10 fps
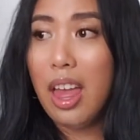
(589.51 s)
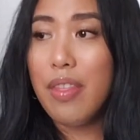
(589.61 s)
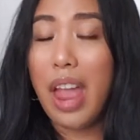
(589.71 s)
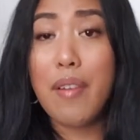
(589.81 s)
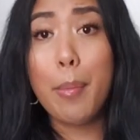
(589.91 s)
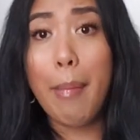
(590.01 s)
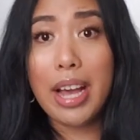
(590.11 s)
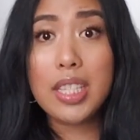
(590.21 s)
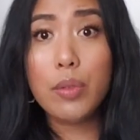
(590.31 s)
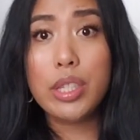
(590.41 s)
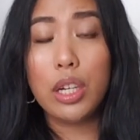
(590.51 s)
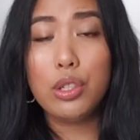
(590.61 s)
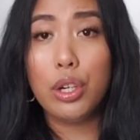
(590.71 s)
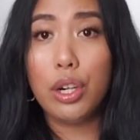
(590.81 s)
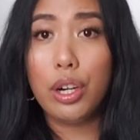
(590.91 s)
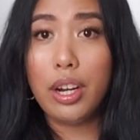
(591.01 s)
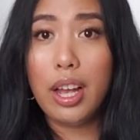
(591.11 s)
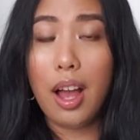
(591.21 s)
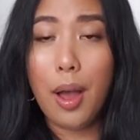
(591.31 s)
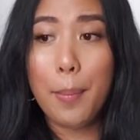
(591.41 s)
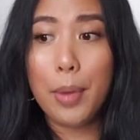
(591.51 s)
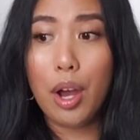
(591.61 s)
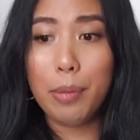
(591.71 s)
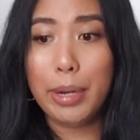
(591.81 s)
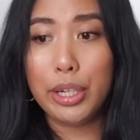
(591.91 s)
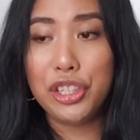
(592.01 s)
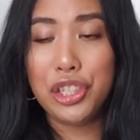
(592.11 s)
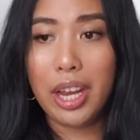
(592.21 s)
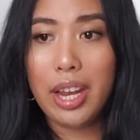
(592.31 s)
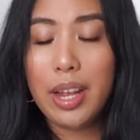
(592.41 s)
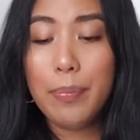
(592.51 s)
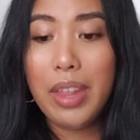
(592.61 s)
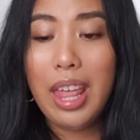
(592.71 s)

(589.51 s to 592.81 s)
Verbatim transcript: They have a massive center on Mary Che,